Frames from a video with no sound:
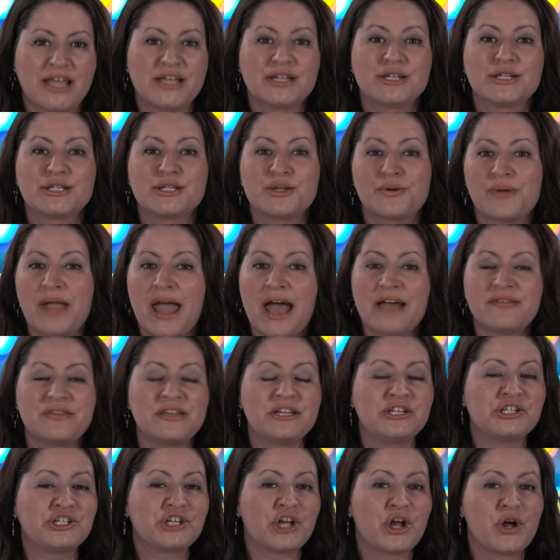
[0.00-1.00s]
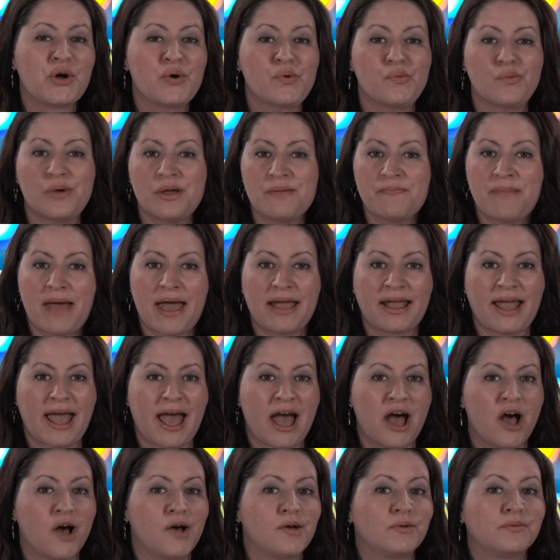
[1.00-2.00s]
So Kathy Jo went back
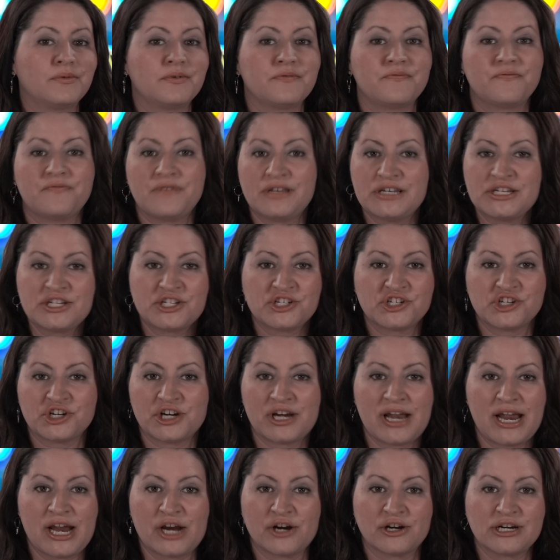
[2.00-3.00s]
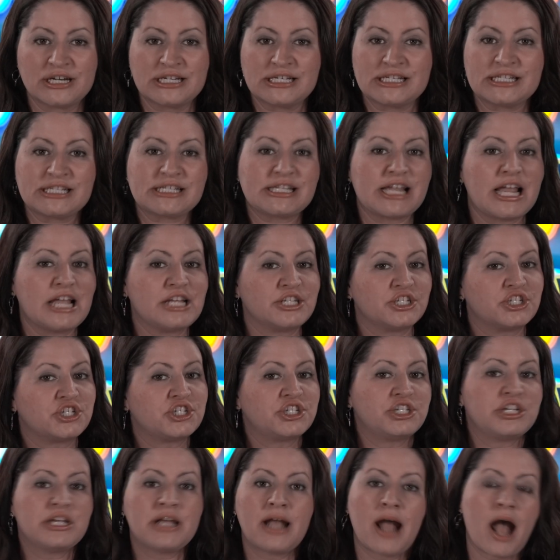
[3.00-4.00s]
out, finished her errands, and
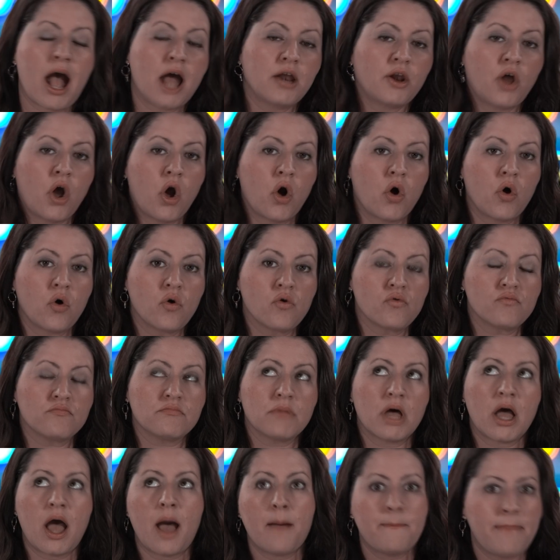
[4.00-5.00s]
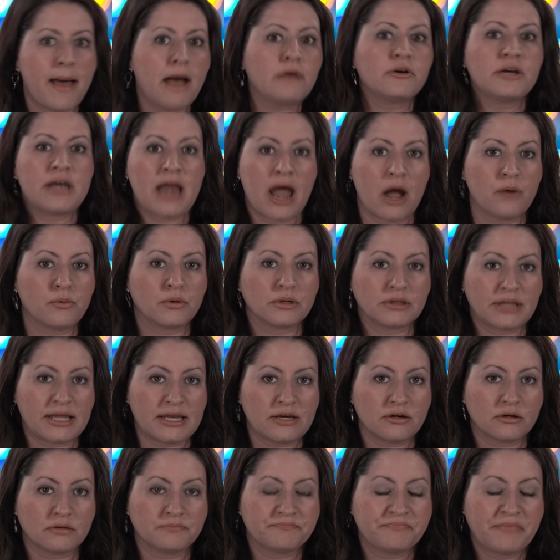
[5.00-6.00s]
she got home about an hour
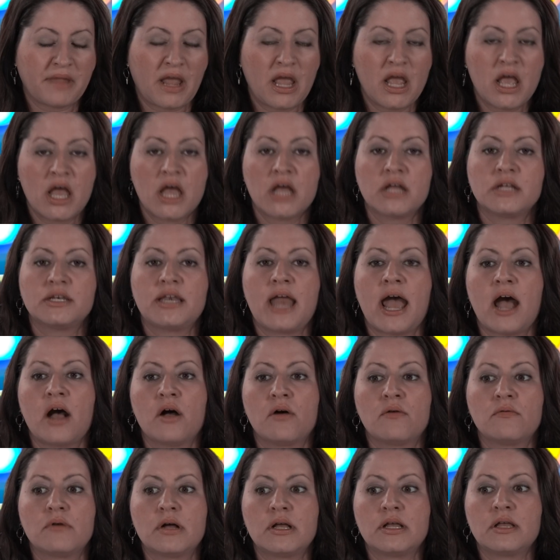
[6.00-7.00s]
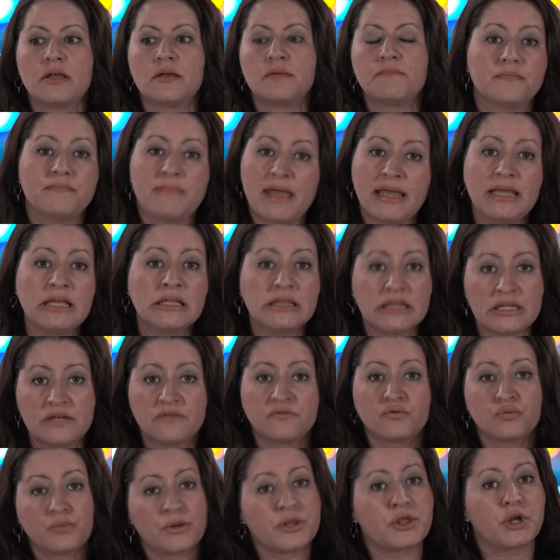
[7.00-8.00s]
later. Now, Megan
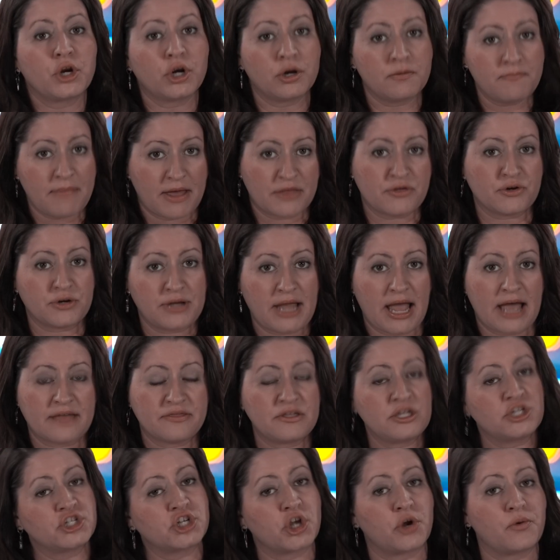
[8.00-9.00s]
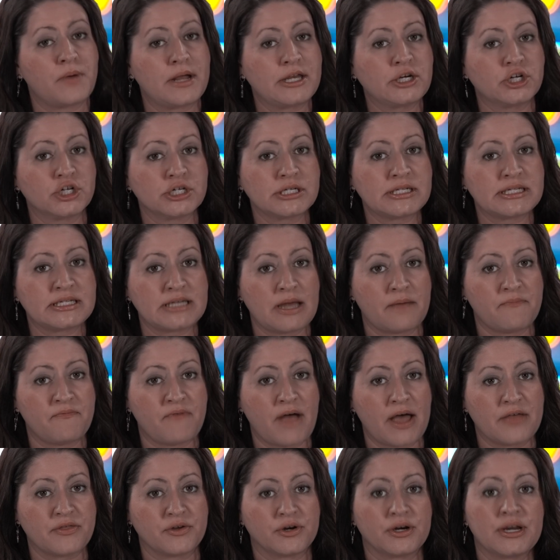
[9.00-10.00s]
lived with her mother, Kathy Jo, and her
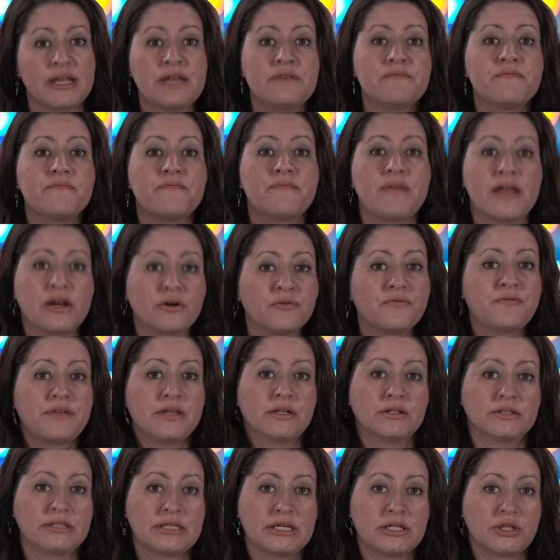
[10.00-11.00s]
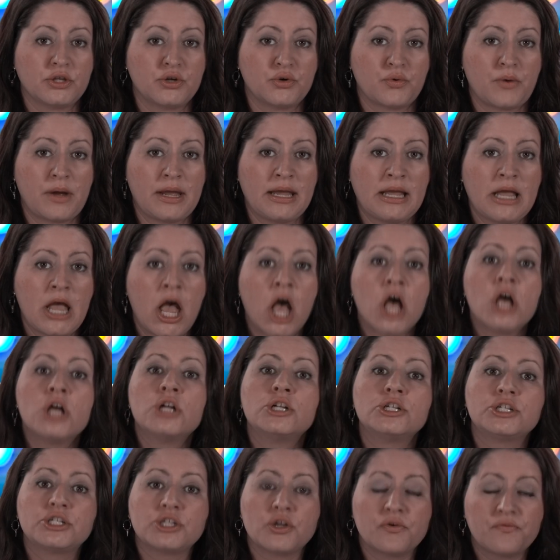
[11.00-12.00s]
stepfather in Fairfield, Illinois.
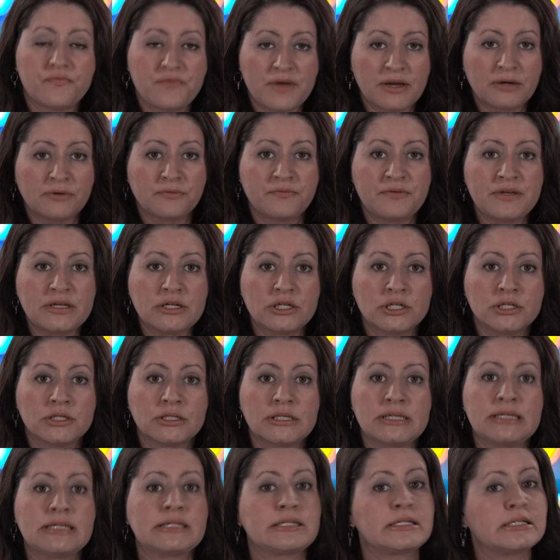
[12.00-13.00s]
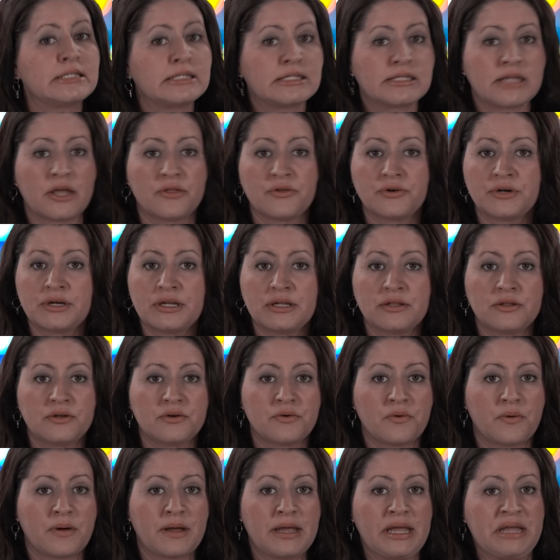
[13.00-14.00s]
So Fairfield is in southern
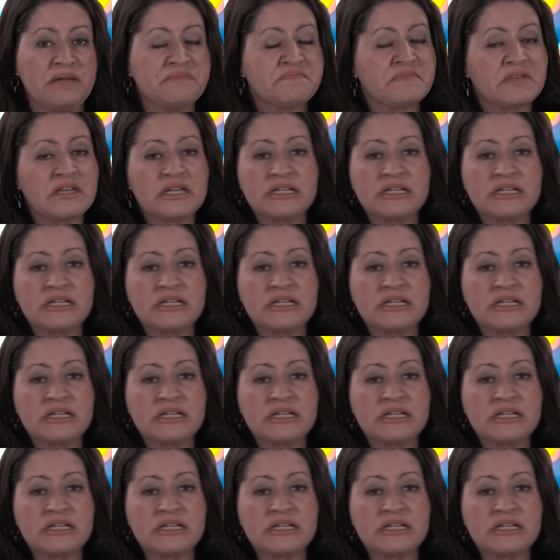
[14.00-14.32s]
Illinois.